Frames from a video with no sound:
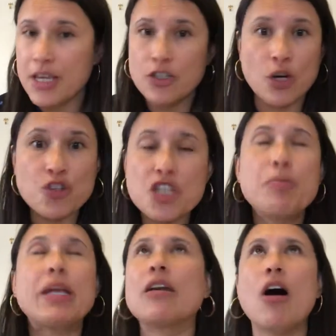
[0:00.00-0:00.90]
Don't just
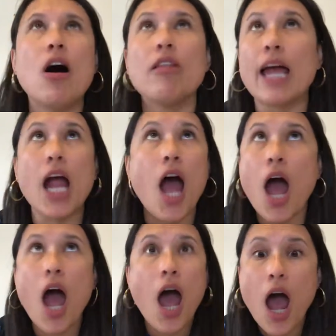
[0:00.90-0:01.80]
be in awe like,
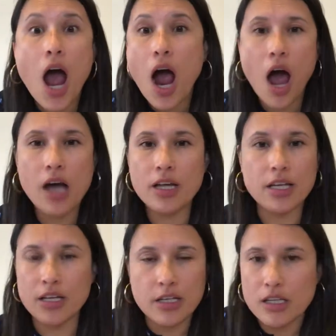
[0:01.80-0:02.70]

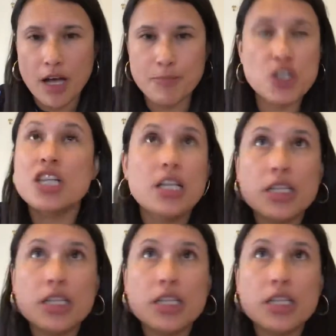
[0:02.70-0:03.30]
I'm just going